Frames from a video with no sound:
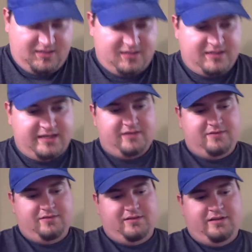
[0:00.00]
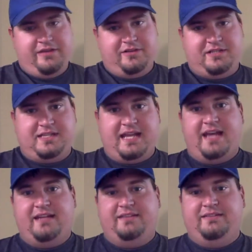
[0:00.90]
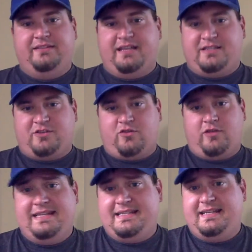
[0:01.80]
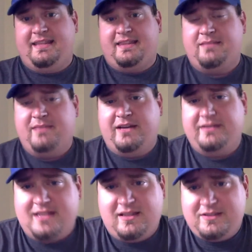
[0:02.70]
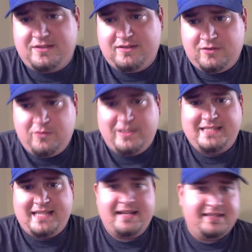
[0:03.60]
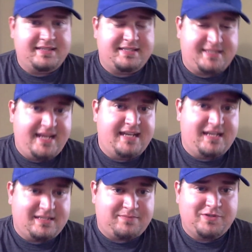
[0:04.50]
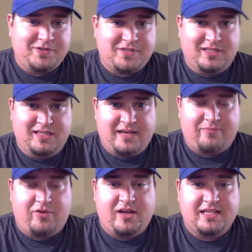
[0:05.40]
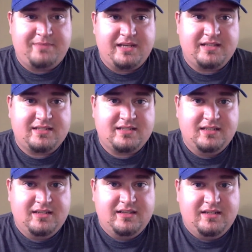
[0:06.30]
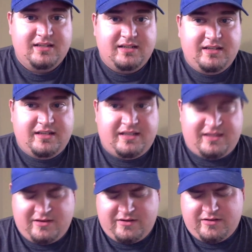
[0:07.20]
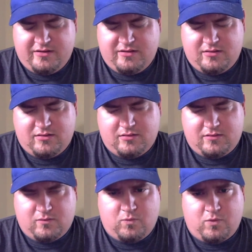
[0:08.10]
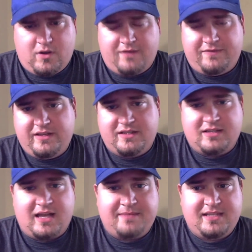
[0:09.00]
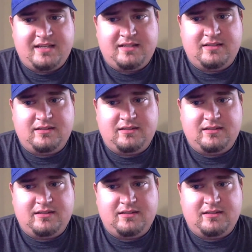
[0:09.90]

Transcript: Now, another stat that's crazy to think about is Louisiana, the state, has produced a lot of prospects. And they're roughly a top 10.